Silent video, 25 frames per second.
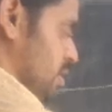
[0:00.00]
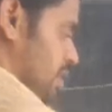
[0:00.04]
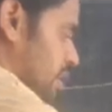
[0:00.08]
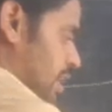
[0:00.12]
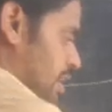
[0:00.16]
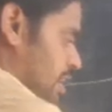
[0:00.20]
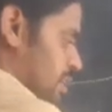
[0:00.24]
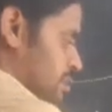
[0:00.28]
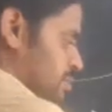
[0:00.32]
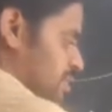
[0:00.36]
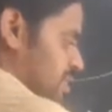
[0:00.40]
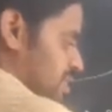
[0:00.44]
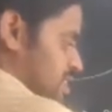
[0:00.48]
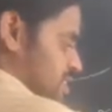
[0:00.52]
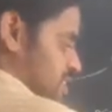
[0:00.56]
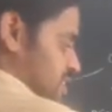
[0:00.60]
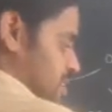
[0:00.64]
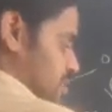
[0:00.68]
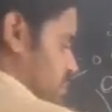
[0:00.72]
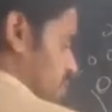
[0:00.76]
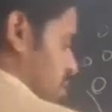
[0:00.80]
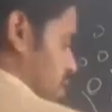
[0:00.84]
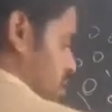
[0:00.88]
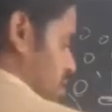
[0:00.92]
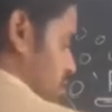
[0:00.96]
animals
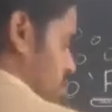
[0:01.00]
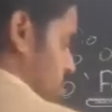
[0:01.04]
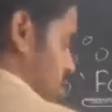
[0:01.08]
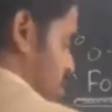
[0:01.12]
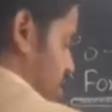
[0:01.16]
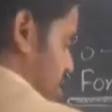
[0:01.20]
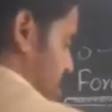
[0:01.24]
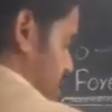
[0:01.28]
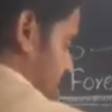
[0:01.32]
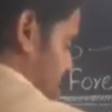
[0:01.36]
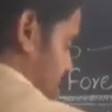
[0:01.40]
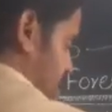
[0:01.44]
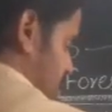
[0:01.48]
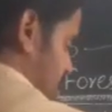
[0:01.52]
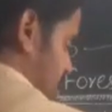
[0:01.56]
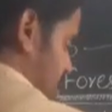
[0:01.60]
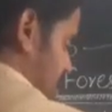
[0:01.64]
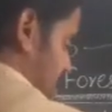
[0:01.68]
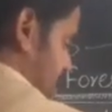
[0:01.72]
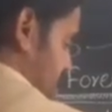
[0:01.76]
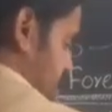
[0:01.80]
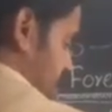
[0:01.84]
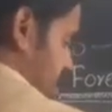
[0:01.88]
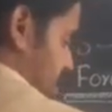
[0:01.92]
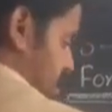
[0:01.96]
involves in
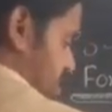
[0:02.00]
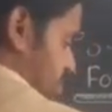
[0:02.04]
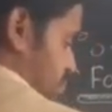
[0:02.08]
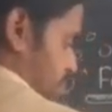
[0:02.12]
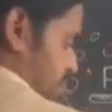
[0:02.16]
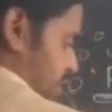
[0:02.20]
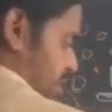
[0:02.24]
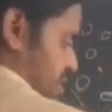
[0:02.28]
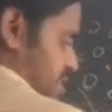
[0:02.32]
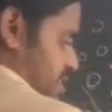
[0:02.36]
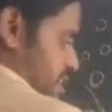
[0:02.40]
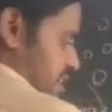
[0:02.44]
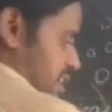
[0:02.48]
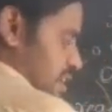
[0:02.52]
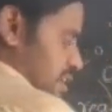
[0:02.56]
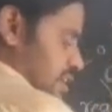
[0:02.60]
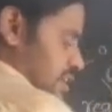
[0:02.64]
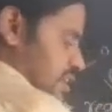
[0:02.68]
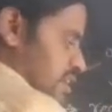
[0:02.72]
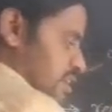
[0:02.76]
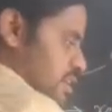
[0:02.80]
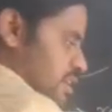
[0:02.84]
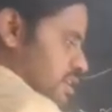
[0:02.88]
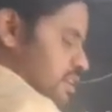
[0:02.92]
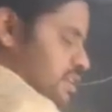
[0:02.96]
seed
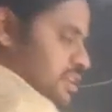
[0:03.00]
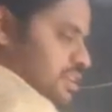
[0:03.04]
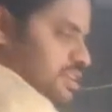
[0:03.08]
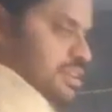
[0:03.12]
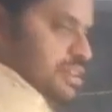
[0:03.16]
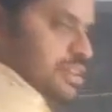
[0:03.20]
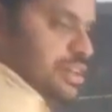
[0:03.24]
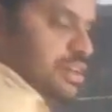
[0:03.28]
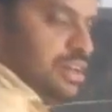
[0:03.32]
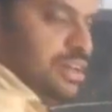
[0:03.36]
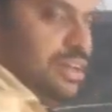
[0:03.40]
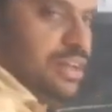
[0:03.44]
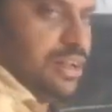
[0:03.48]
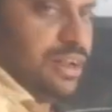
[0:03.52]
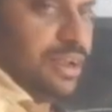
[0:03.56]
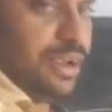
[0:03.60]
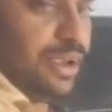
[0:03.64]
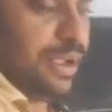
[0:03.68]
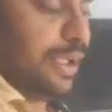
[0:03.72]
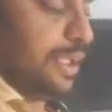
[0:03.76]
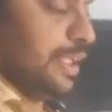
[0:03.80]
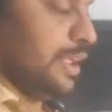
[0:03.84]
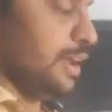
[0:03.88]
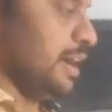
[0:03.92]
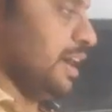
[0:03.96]
dispersal,
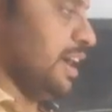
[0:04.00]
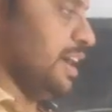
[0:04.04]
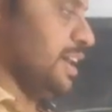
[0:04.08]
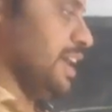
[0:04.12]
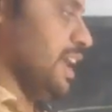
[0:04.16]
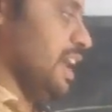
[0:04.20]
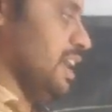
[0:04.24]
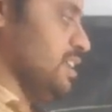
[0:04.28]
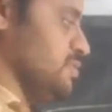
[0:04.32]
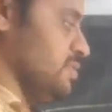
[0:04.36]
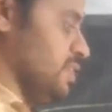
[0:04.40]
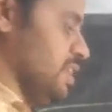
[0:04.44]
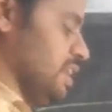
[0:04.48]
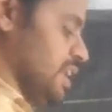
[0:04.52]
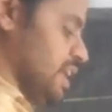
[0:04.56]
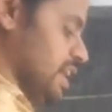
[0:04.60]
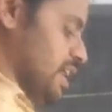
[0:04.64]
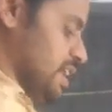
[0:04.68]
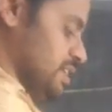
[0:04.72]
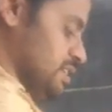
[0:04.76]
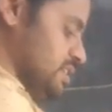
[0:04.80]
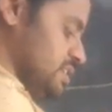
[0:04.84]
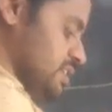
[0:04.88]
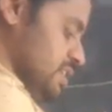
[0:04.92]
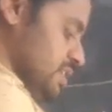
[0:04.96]
and as well
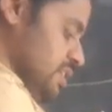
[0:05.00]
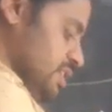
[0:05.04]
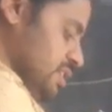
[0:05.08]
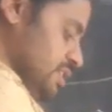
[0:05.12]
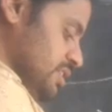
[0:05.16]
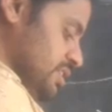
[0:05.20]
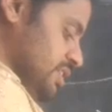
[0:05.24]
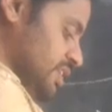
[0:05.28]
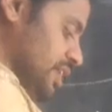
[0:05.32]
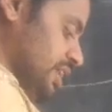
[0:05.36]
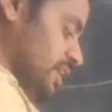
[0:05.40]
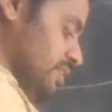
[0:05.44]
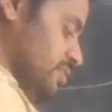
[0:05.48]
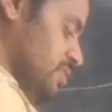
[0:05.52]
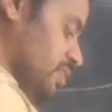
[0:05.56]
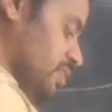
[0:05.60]
as they